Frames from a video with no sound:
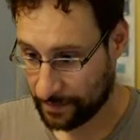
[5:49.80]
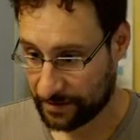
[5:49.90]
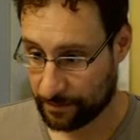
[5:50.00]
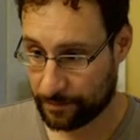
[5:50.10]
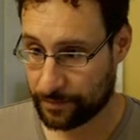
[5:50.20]

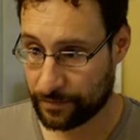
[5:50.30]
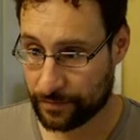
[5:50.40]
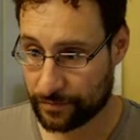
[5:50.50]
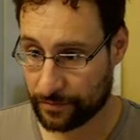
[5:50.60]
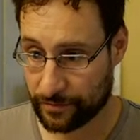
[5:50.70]
The
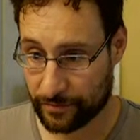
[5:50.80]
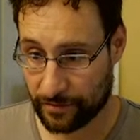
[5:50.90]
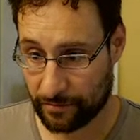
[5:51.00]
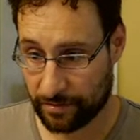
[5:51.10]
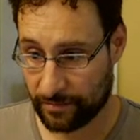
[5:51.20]

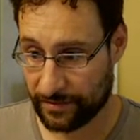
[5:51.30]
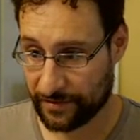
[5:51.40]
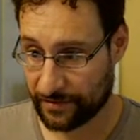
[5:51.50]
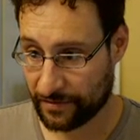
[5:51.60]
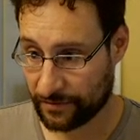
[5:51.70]
problem is
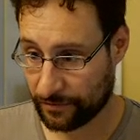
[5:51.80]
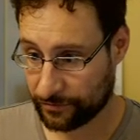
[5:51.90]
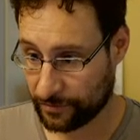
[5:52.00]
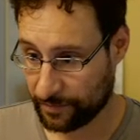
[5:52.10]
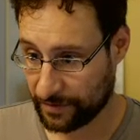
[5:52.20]
this is all
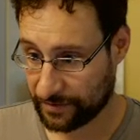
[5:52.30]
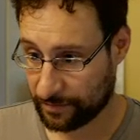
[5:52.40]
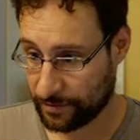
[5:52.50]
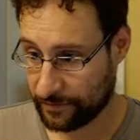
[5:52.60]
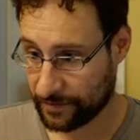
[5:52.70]
not pixel
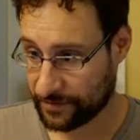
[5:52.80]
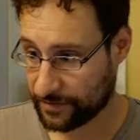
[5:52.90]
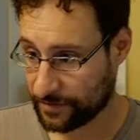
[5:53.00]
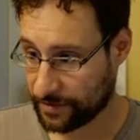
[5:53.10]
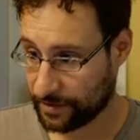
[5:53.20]
perfect
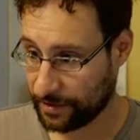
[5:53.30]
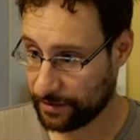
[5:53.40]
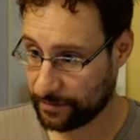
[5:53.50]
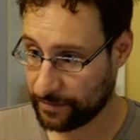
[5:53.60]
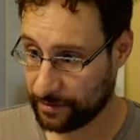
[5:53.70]

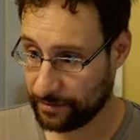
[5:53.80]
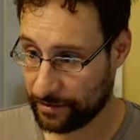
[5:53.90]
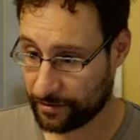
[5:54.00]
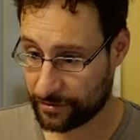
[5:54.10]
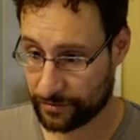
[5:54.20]
scaling. Maybe
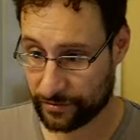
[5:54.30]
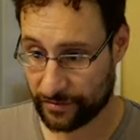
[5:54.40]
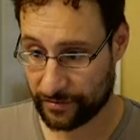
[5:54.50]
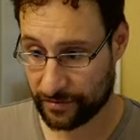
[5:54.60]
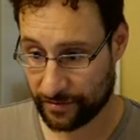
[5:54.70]
I
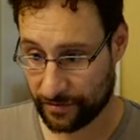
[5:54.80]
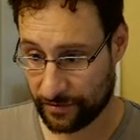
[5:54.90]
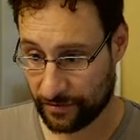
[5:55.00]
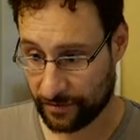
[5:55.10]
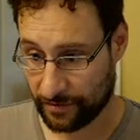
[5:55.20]
should.
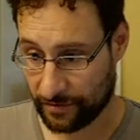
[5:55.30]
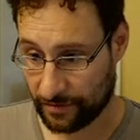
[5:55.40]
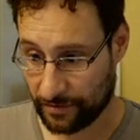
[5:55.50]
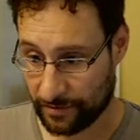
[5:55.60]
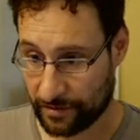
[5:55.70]

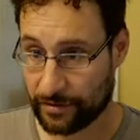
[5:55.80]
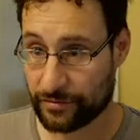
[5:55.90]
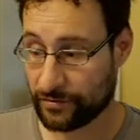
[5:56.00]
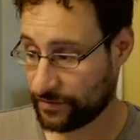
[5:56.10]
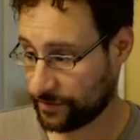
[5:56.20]
I
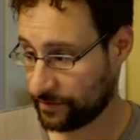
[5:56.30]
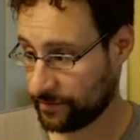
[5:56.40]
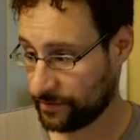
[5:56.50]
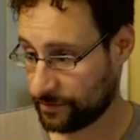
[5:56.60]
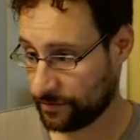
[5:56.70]
should
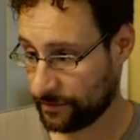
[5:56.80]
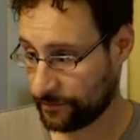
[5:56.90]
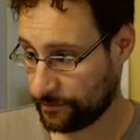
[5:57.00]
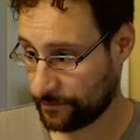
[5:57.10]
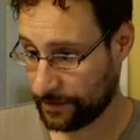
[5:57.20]
somehow have.
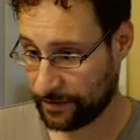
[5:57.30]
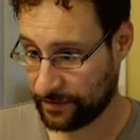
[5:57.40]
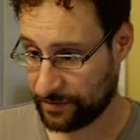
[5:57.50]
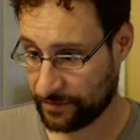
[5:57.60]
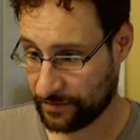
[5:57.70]
Why does
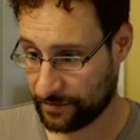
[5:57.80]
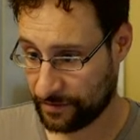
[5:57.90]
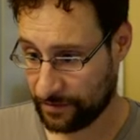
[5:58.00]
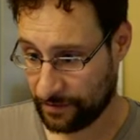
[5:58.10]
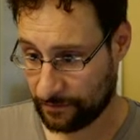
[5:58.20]
it.
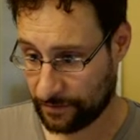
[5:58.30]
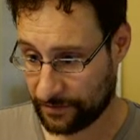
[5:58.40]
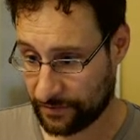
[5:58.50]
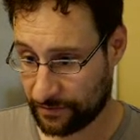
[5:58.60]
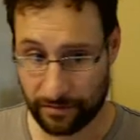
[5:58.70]
Was
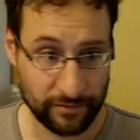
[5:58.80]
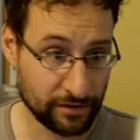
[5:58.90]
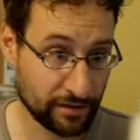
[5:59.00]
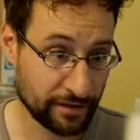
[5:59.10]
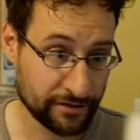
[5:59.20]
this
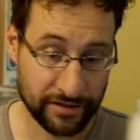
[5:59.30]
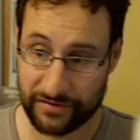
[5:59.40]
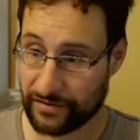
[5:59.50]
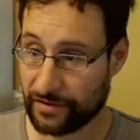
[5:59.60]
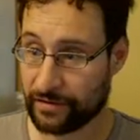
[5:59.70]
terminal larger
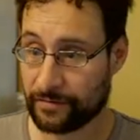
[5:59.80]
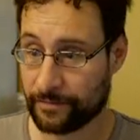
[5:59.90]
yesterday?